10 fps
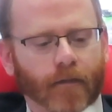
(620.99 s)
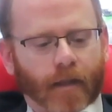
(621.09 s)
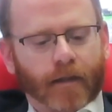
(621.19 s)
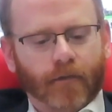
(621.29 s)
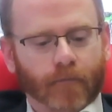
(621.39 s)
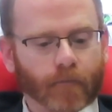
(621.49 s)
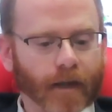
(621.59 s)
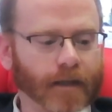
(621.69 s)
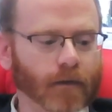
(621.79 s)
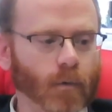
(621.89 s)
Like
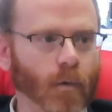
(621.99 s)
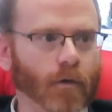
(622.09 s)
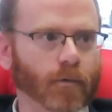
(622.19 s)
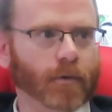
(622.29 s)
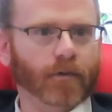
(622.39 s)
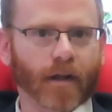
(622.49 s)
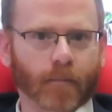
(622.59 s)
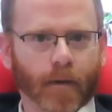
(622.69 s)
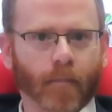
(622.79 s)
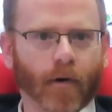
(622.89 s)
Viking tourism is not
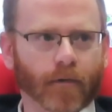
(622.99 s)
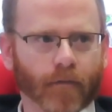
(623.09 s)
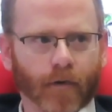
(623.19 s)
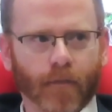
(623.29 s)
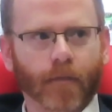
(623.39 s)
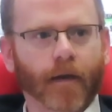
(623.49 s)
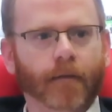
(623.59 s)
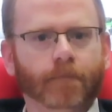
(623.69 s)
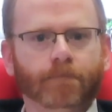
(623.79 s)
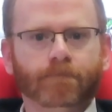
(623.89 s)
a big part of their
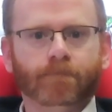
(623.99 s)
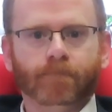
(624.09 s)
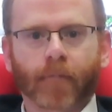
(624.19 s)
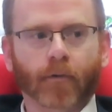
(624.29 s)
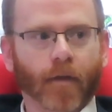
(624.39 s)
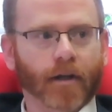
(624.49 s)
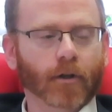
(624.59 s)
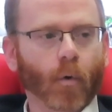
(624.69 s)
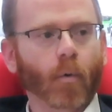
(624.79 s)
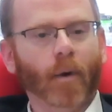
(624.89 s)
thing. They do that
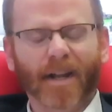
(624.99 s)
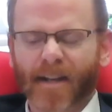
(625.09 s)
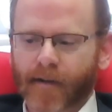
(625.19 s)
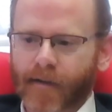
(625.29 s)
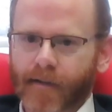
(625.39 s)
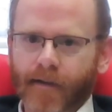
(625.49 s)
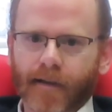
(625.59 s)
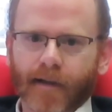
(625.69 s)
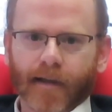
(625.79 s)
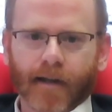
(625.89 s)
in Norway,
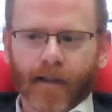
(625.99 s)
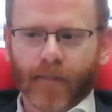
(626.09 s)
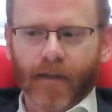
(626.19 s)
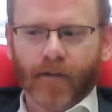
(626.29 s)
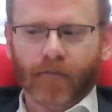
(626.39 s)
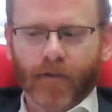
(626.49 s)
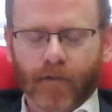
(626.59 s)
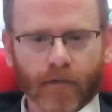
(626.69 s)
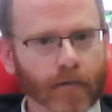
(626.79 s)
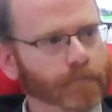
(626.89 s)
and I think in
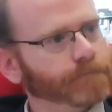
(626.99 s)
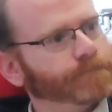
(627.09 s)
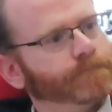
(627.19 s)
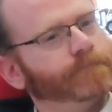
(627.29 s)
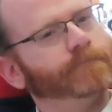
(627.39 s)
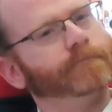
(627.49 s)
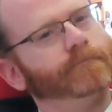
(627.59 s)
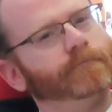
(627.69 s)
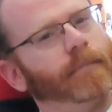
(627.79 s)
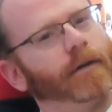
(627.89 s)
Finland.
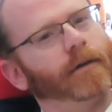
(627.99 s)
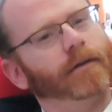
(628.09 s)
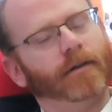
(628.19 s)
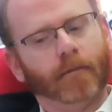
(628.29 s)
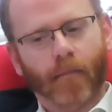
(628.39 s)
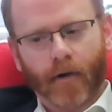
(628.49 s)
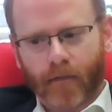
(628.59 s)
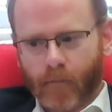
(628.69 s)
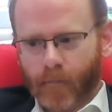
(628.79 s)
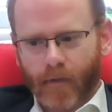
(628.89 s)
But in
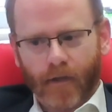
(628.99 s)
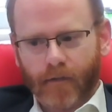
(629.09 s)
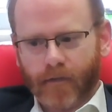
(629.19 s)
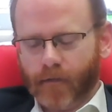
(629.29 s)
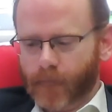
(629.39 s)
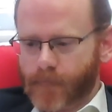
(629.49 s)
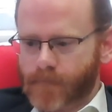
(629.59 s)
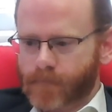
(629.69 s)
Denmark, they would be like, you know.